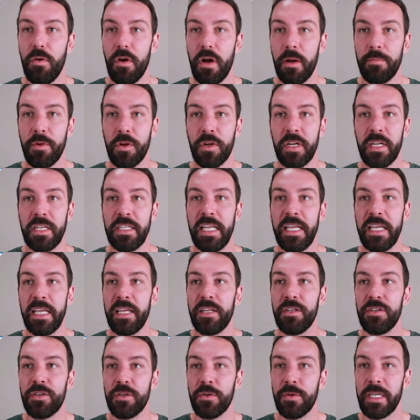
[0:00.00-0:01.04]
I'm not going to dig
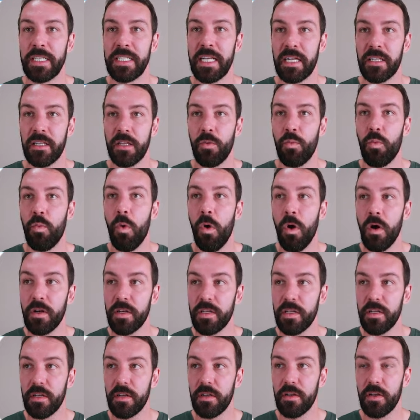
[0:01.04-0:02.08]
into exactly
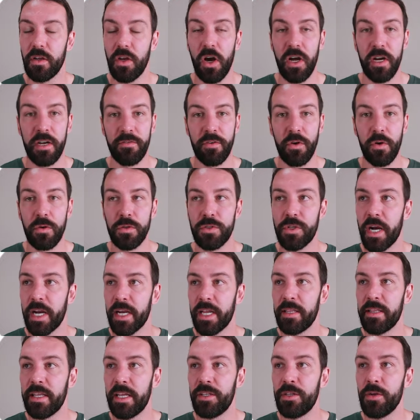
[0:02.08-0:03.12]
what kind of call
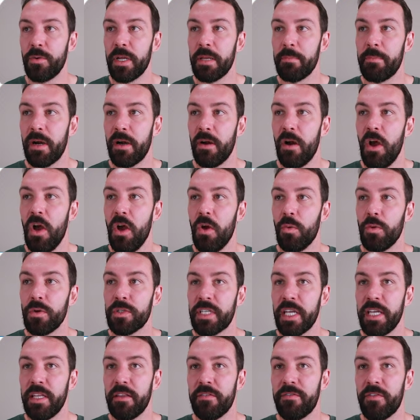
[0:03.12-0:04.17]
tracking they're doing, but we'll
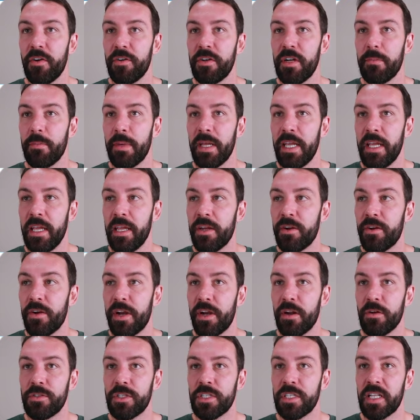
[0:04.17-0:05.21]
see the phone number here,
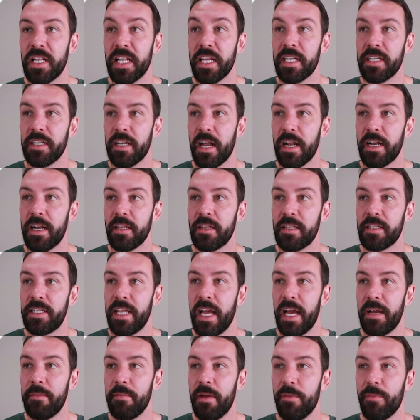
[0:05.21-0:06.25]
and I'll just click another
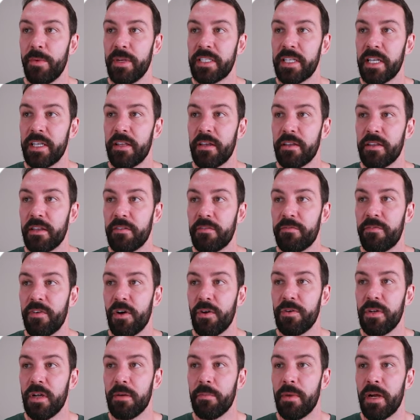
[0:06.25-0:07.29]
tab, and we see that the
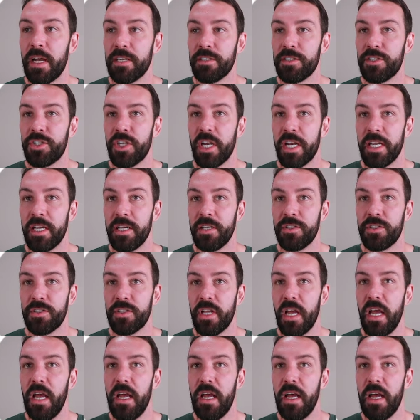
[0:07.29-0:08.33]
phone number has changed
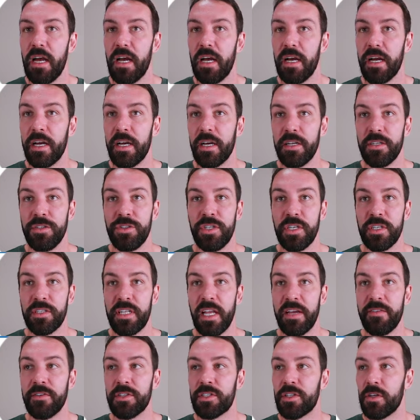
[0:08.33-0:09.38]
just
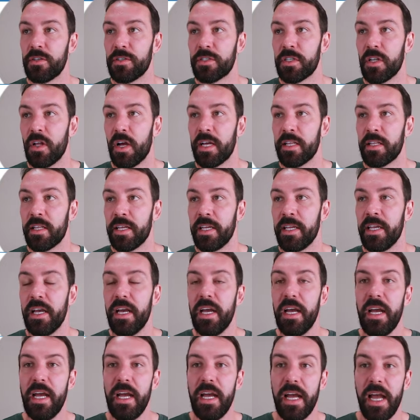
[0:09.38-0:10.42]
ever so slightly.
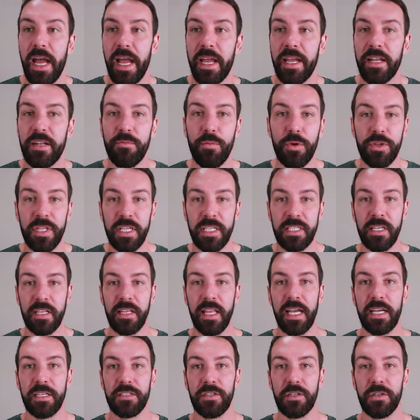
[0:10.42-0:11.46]
And what this
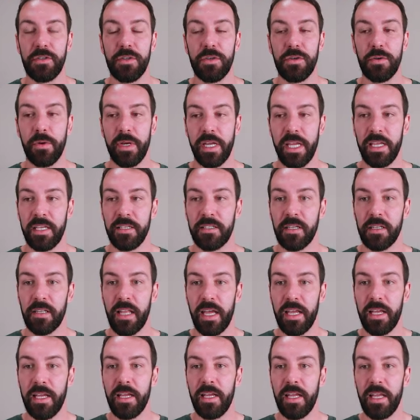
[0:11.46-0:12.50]
allows to do is
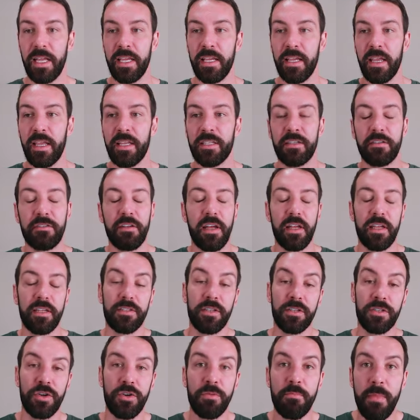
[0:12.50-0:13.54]

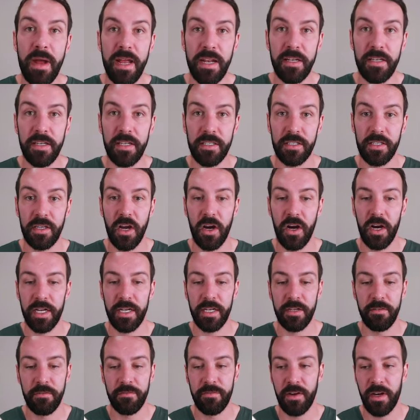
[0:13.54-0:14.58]
a tremendous
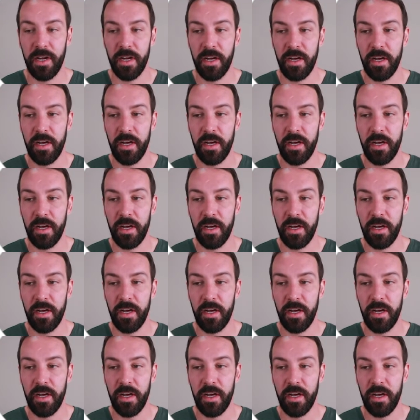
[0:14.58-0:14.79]
kind of